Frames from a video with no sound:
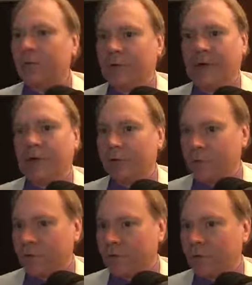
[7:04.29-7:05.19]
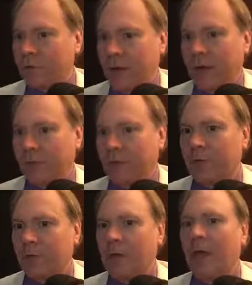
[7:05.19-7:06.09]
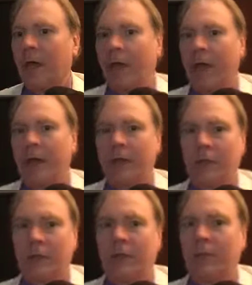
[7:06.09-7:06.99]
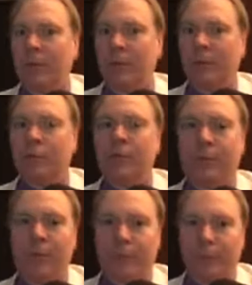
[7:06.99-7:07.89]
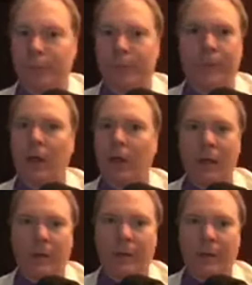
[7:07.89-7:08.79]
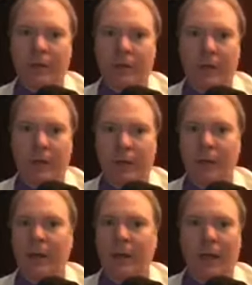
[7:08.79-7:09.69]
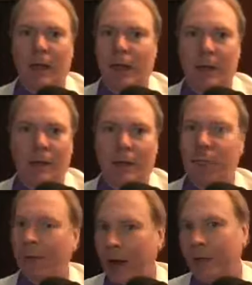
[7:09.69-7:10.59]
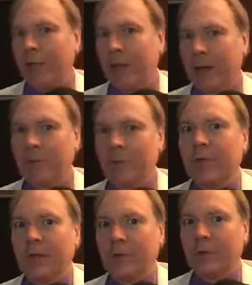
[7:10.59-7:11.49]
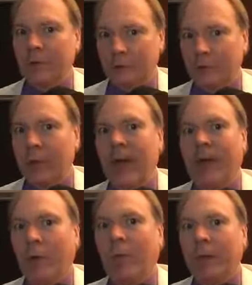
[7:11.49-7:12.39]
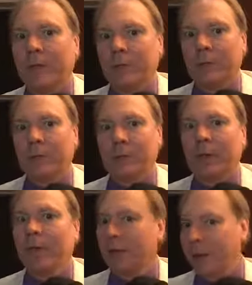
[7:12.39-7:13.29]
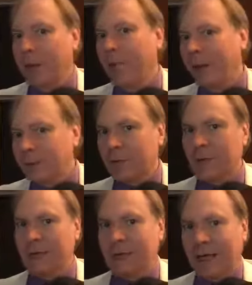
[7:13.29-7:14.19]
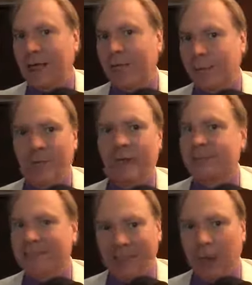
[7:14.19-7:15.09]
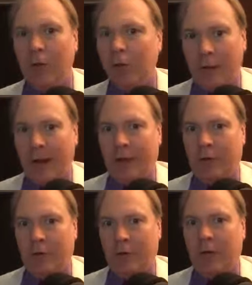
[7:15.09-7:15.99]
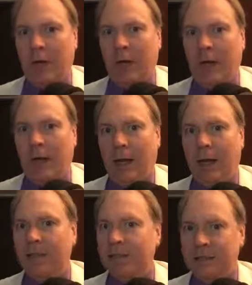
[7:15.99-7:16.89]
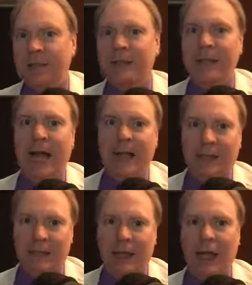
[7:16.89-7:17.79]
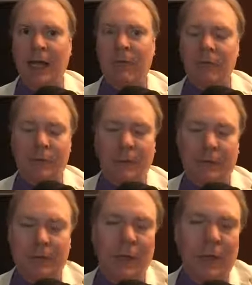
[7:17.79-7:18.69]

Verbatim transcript: said, since 2000, uh, not only in motorsports, but football helmets, uh, uh you know, prior to about 2002, helmets, as we know, they're basically designed to prevent skull fracture. Mm-hmm. Uh, since that time, since about,